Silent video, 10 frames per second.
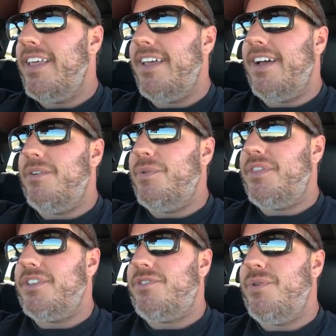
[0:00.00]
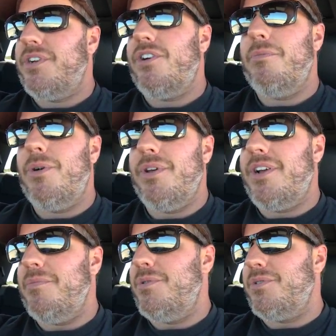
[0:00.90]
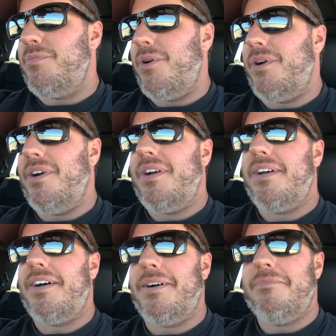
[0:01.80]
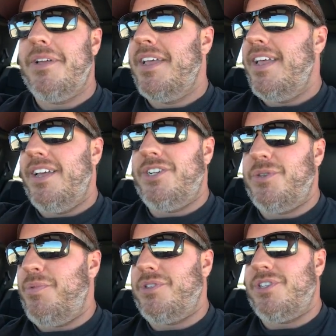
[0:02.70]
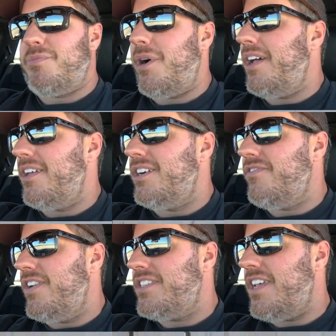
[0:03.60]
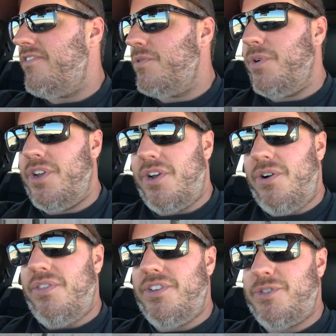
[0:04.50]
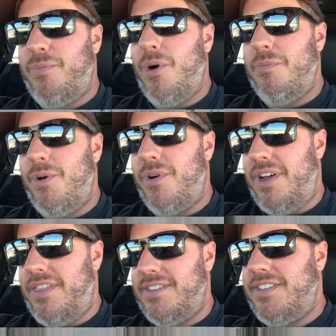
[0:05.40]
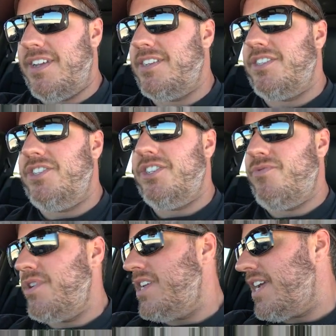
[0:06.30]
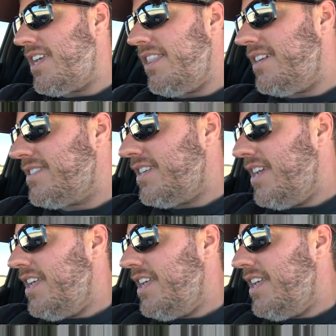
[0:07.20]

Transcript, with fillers: And with this twin turbo EcoBoost motor, um, it just puts a smile on your face everywhere you go. The sport mode on this thing is just ridiculous.